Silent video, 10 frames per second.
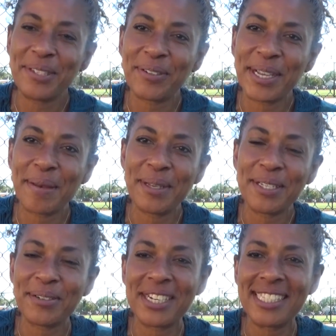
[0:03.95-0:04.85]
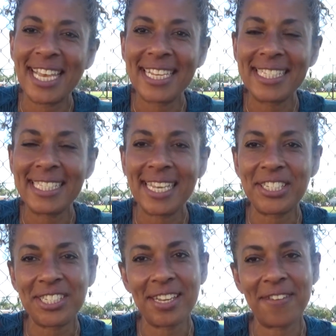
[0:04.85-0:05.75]
for coming to our second
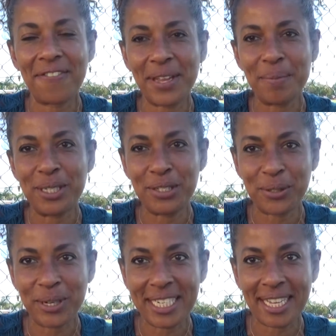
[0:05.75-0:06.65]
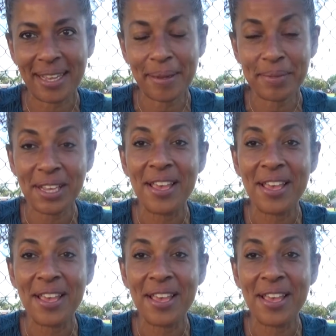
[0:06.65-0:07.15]
session of Family Story Times